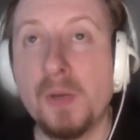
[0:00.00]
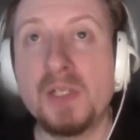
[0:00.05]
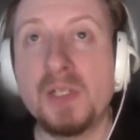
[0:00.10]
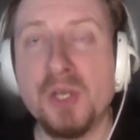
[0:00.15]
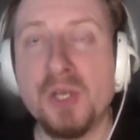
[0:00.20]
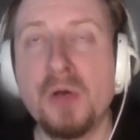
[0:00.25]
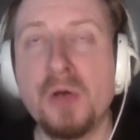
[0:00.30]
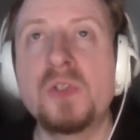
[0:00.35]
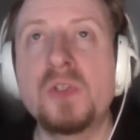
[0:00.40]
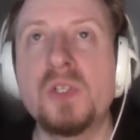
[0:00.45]

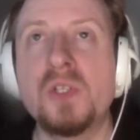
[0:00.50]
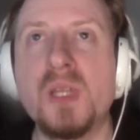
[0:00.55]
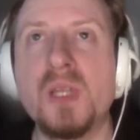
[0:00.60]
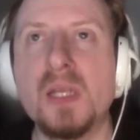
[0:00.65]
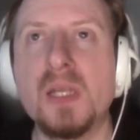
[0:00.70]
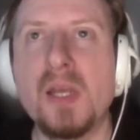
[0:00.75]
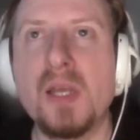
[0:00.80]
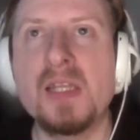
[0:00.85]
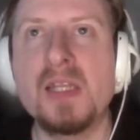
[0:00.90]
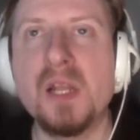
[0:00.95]
But I told
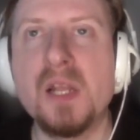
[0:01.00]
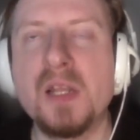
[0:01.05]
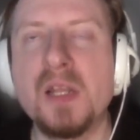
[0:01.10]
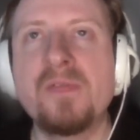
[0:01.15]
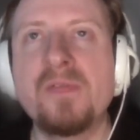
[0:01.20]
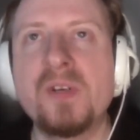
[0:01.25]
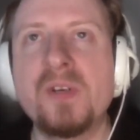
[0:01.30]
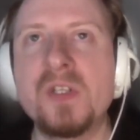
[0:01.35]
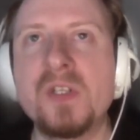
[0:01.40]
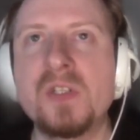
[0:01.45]
you that like in
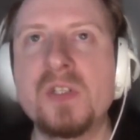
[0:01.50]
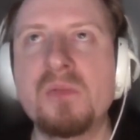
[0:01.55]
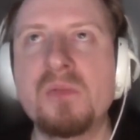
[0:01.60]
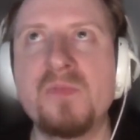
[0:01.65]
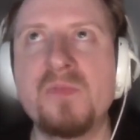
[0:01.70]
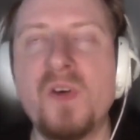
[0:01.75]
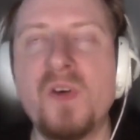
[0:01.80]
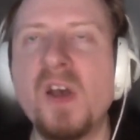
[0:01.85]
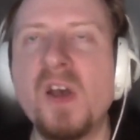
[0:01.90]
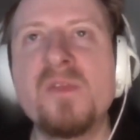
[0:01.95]
like the
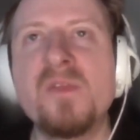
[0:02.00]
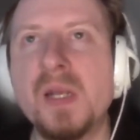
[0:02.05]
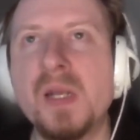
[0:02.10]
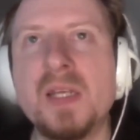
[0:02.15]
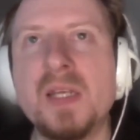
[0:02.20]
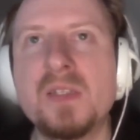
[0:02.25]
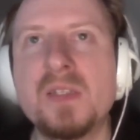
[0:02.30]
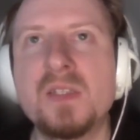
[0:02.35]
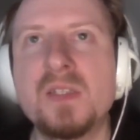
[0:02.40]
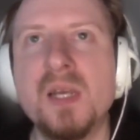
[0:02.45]
first
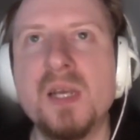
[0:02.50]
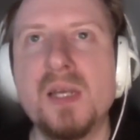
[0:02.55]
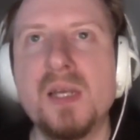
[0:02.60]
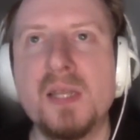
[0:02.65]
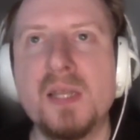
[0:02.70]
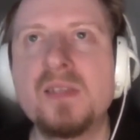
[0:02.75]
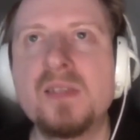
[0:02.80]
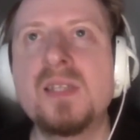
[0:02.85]
5 minutes.